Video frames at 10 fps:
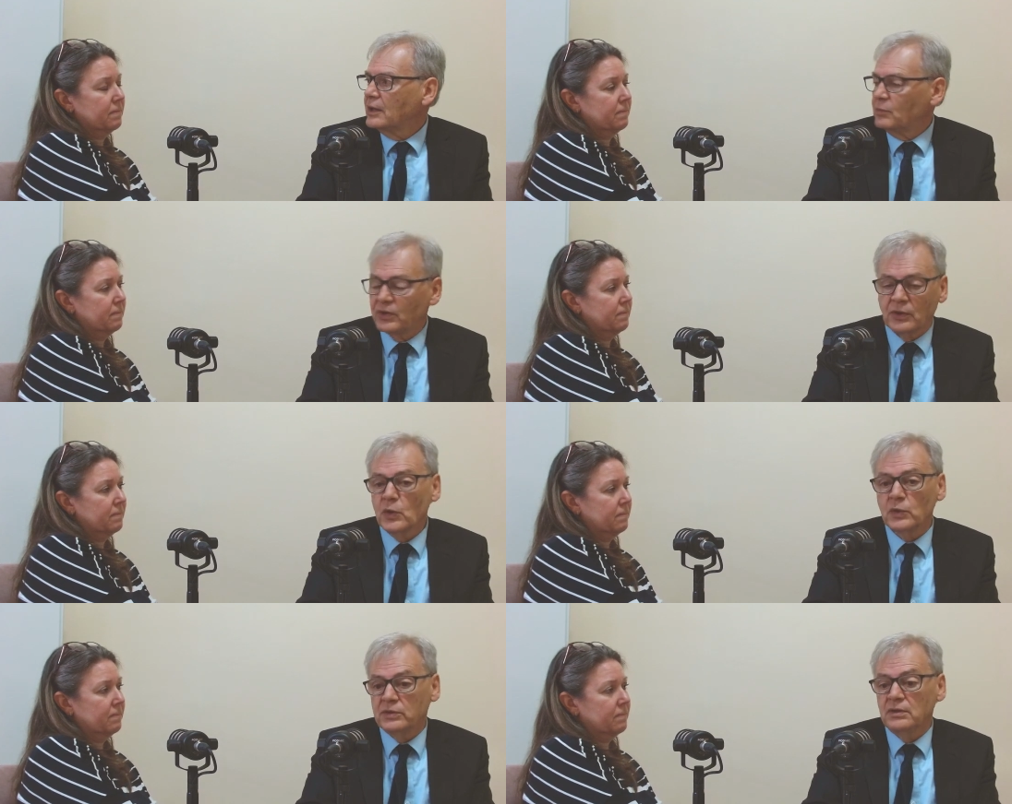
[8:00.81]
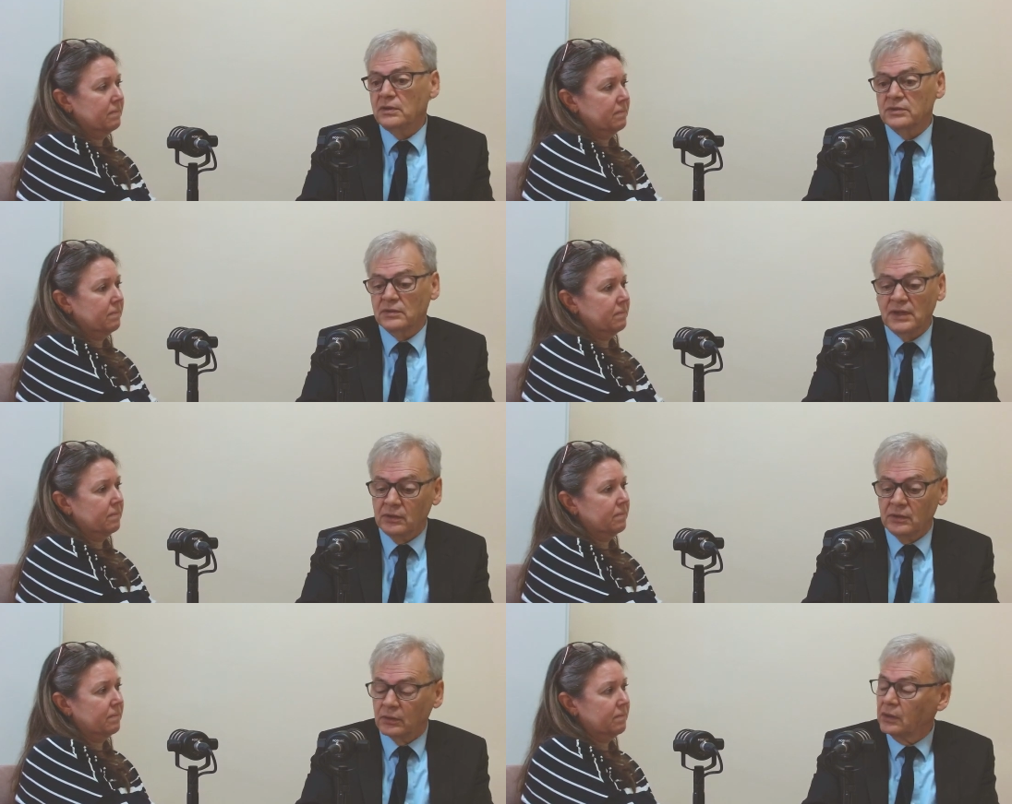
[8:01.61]
Speaker 1: But the core duties are
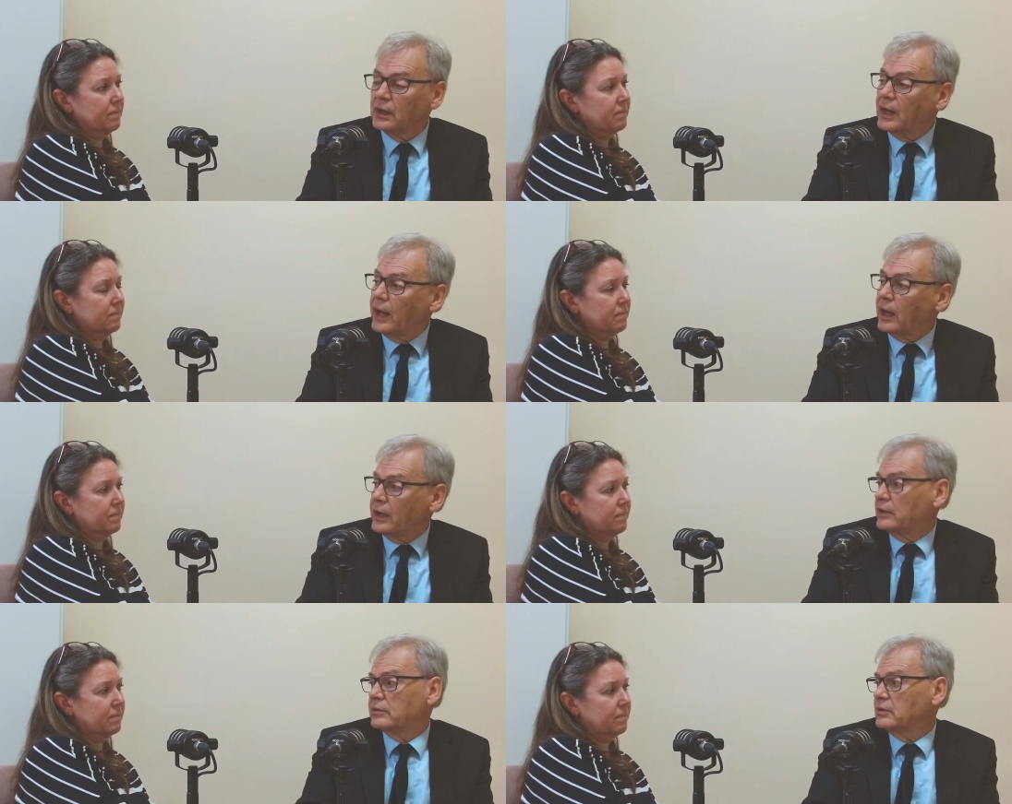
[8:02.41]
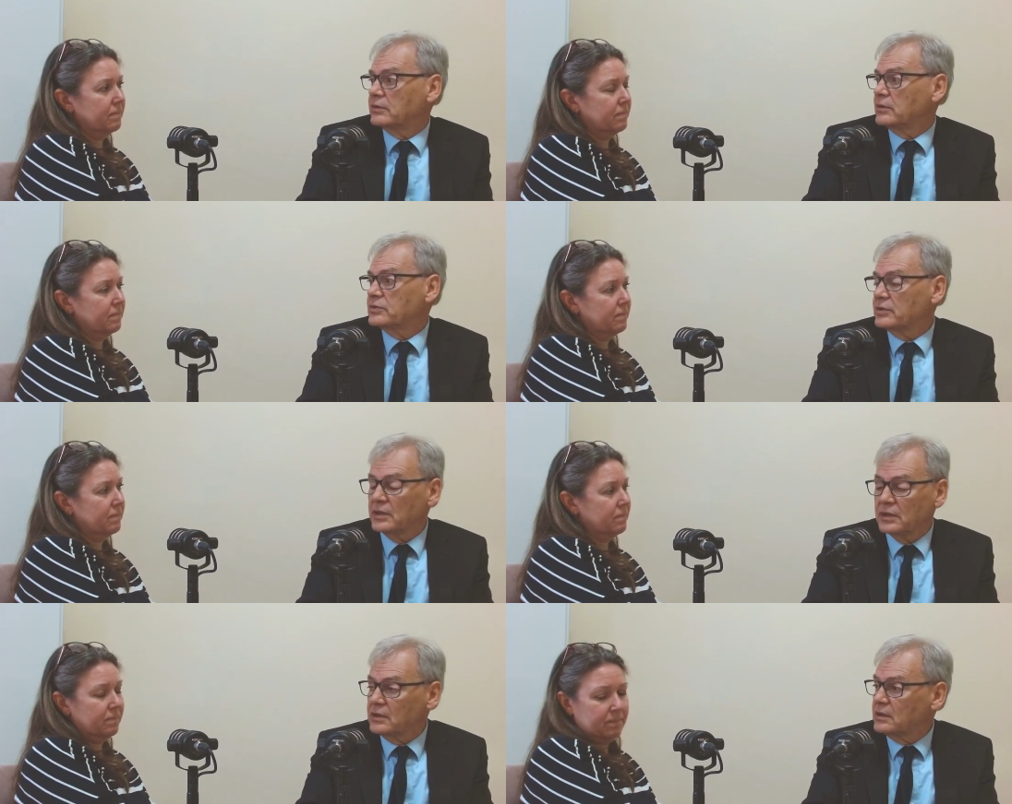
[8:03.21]
identical, uh, and this,
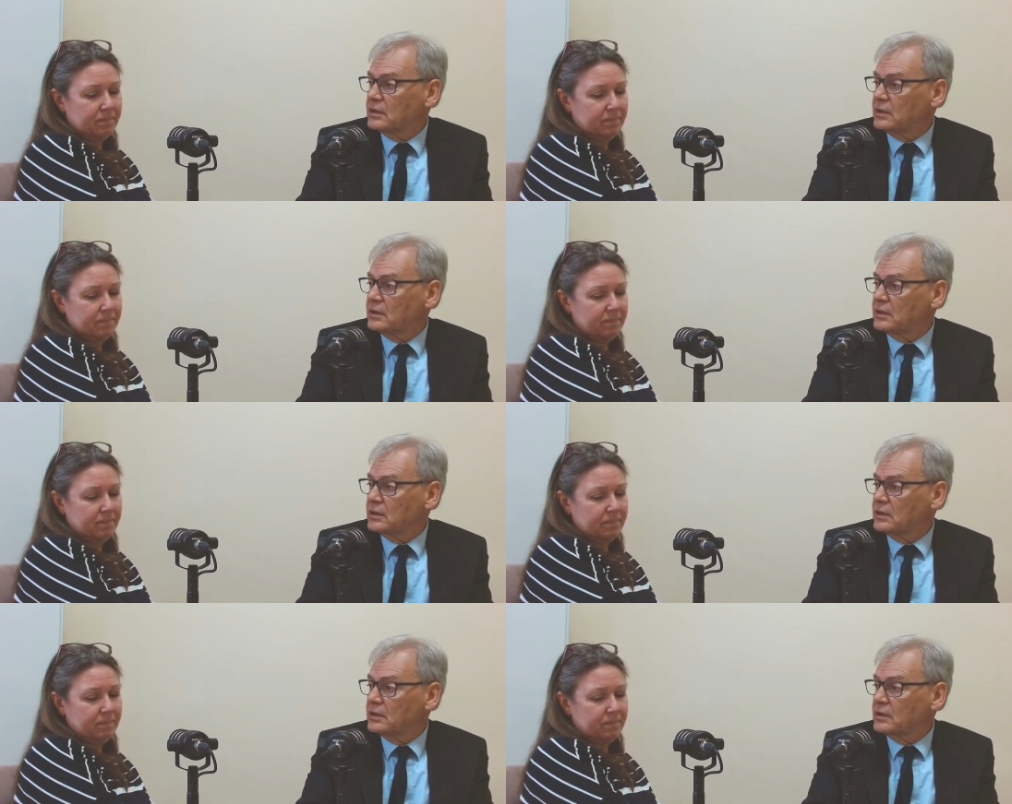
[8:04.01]
the